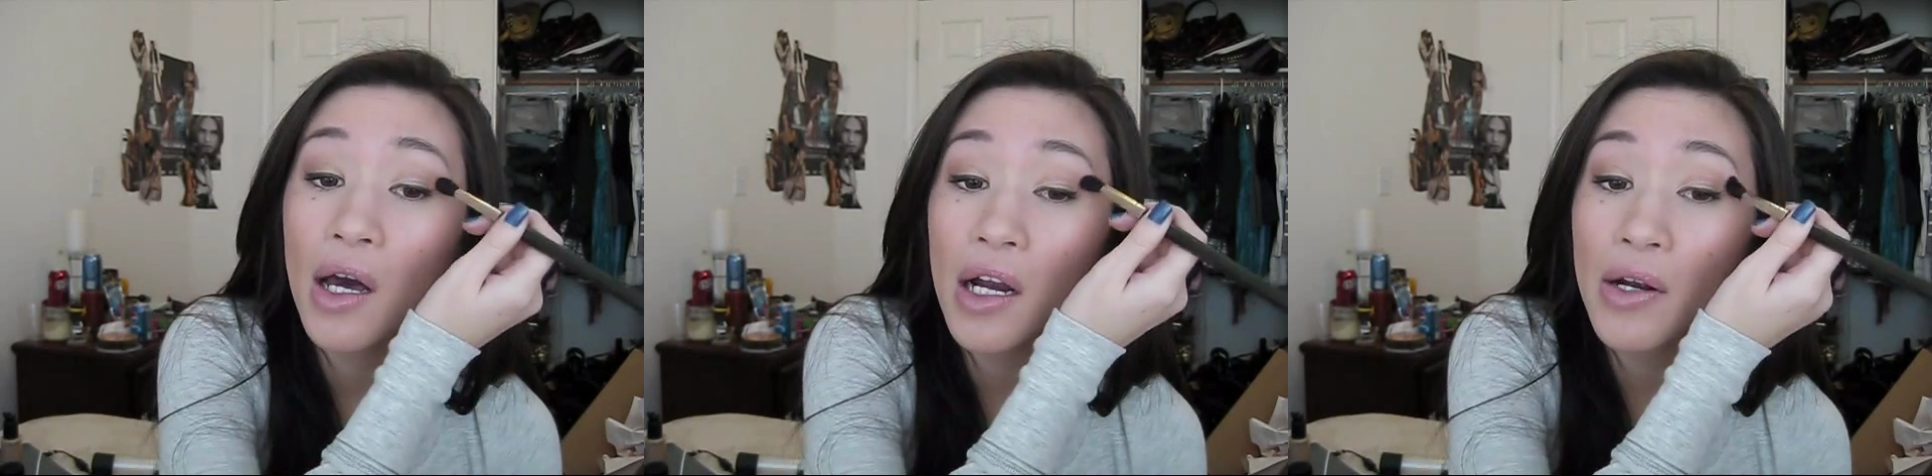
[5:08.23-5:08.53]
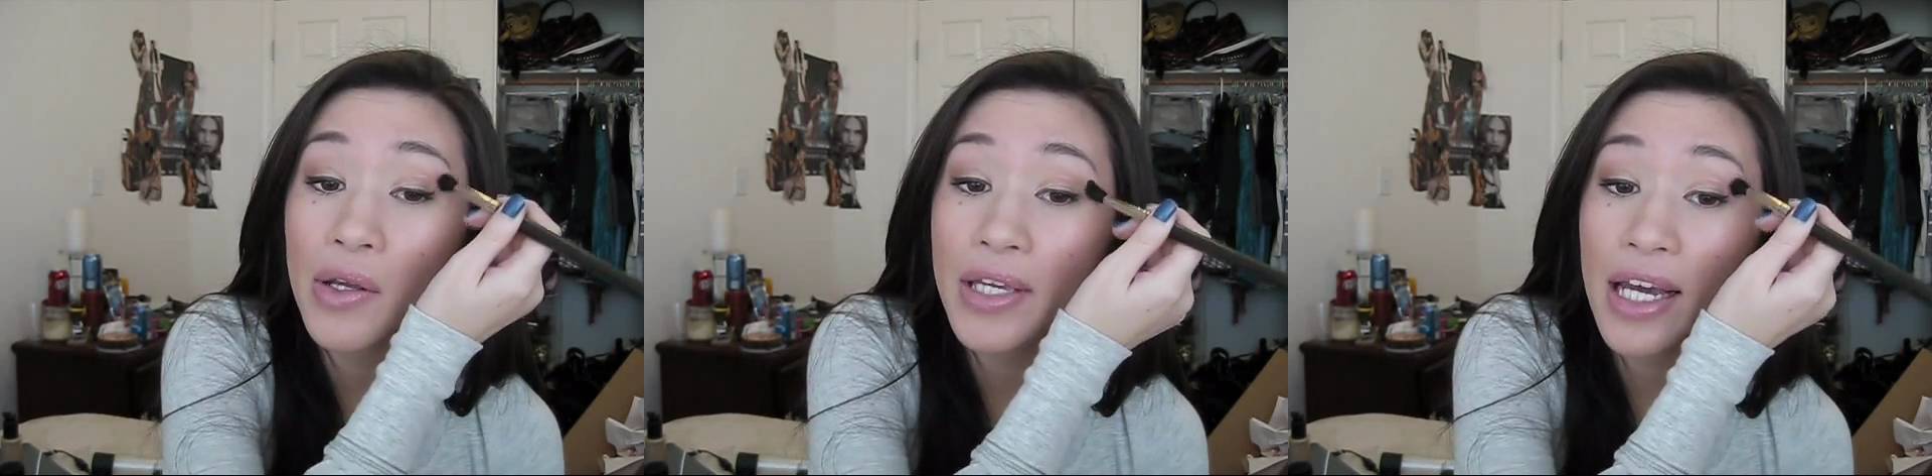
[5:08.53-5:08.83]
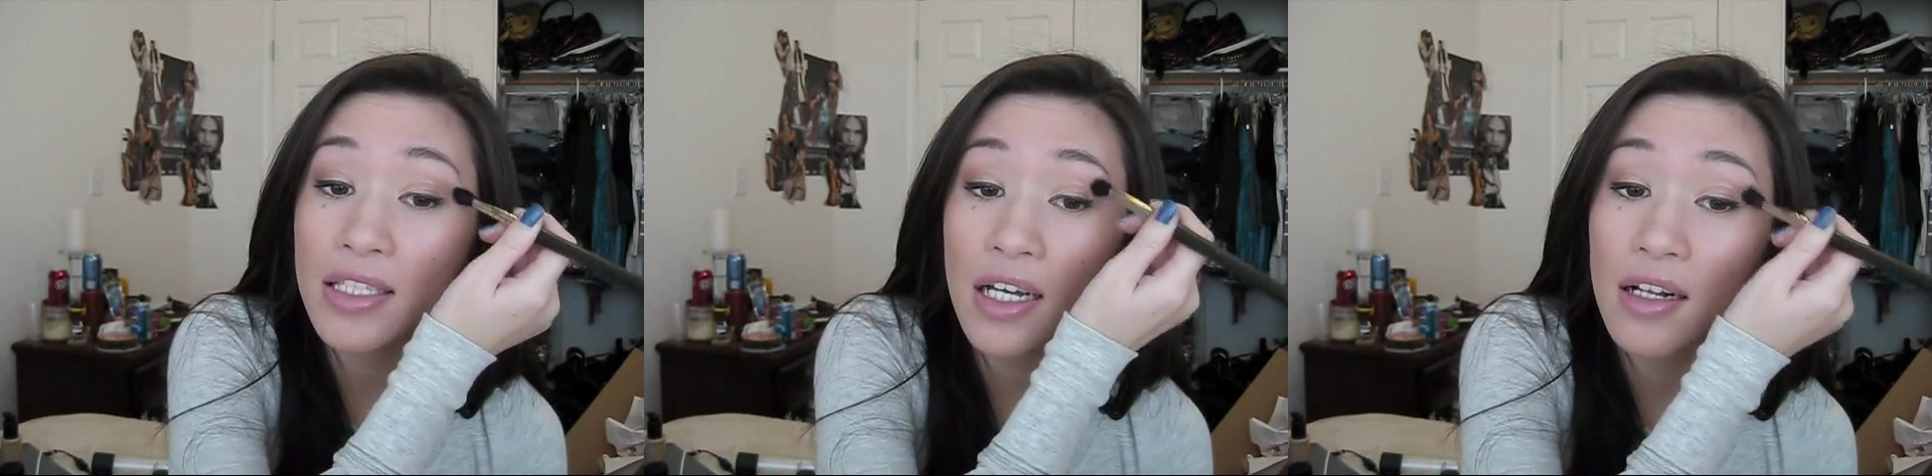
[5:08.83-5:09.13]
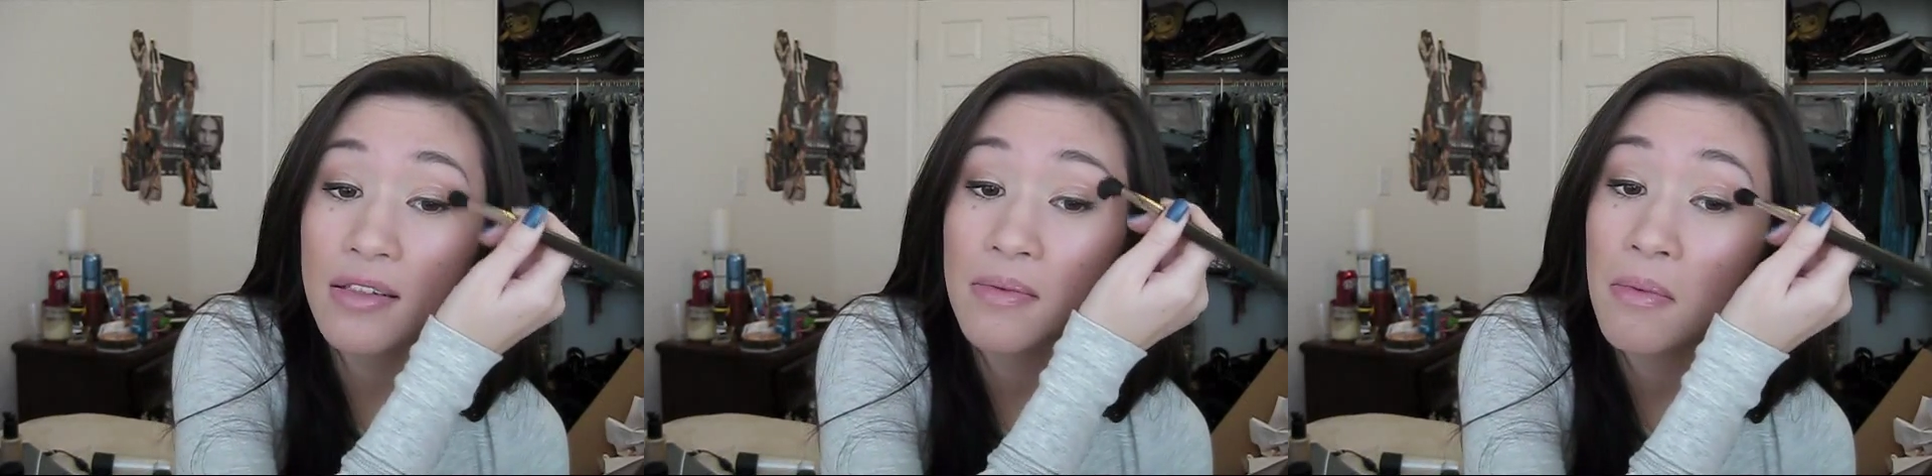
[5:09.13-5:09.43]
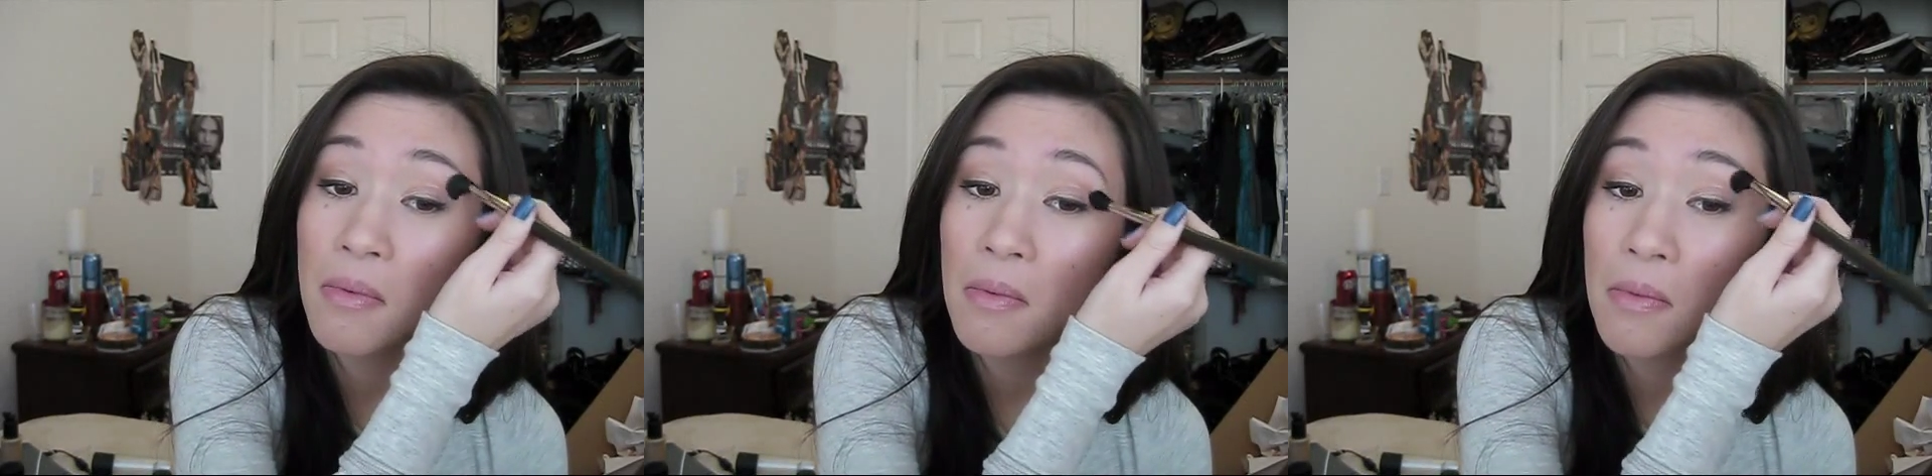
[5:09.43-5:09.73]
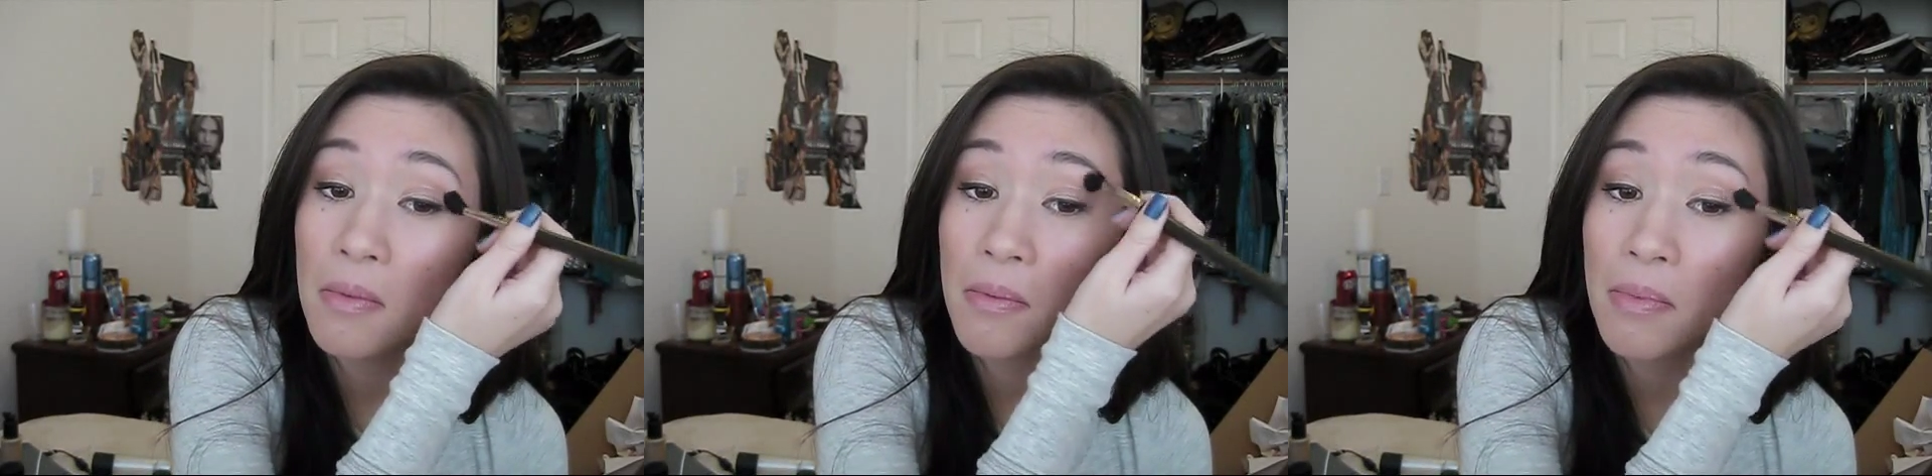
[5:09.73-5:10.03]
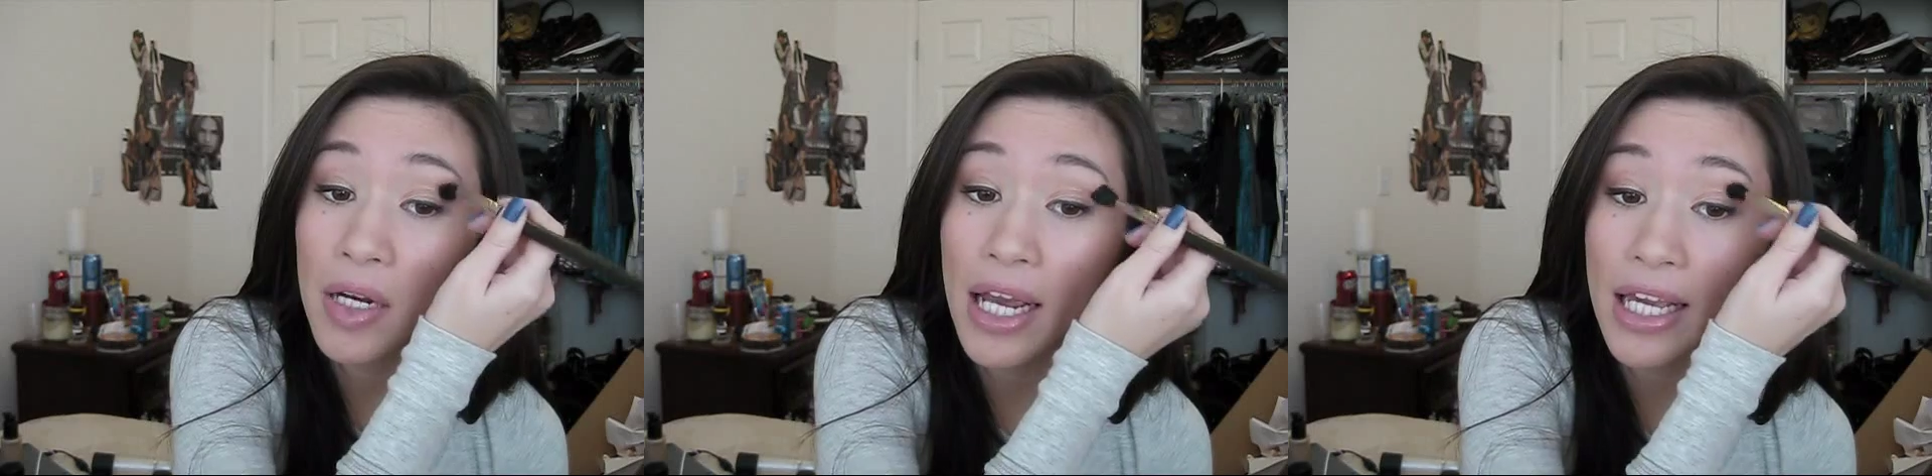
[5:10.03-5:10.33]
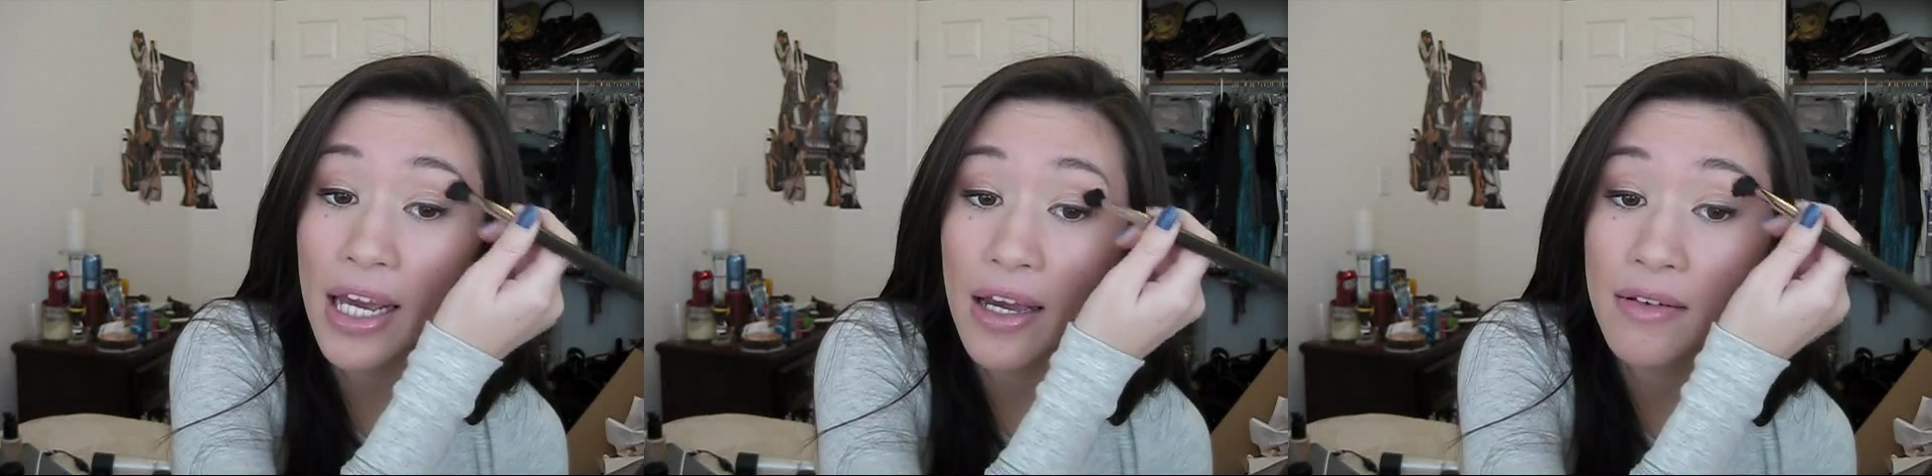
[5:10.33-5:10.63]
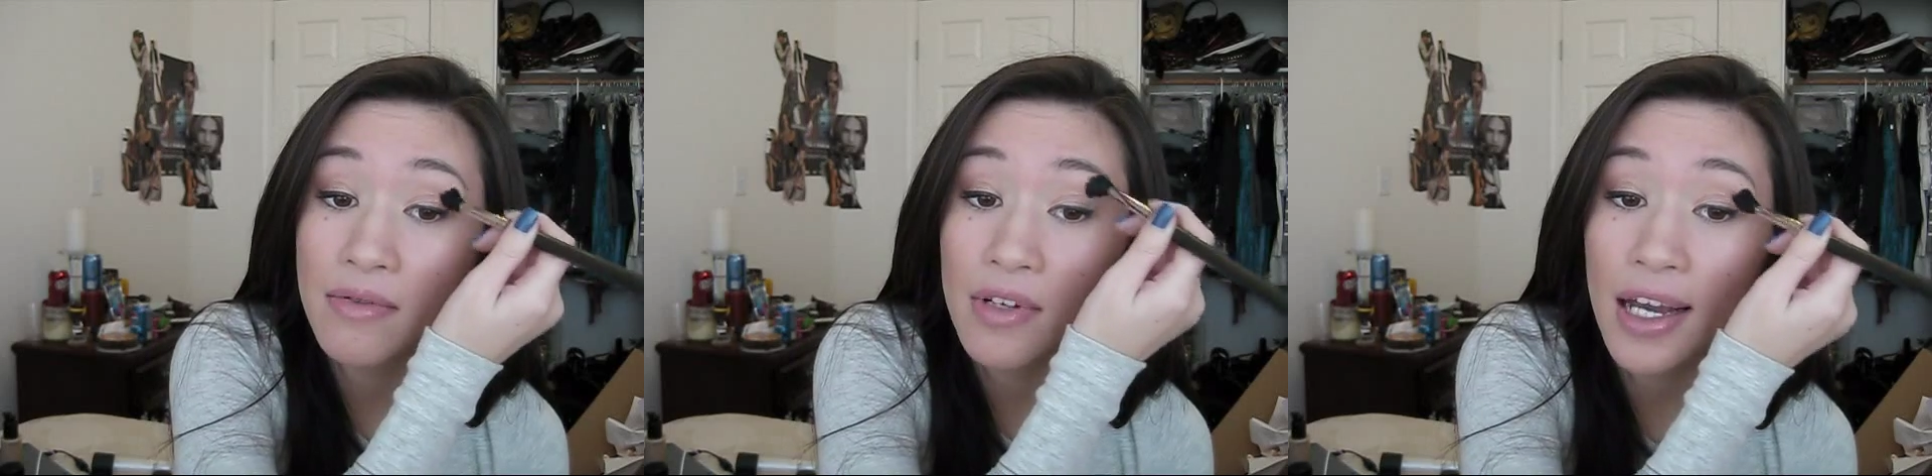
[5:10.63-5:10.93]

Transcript: I know you can't tell, but I can.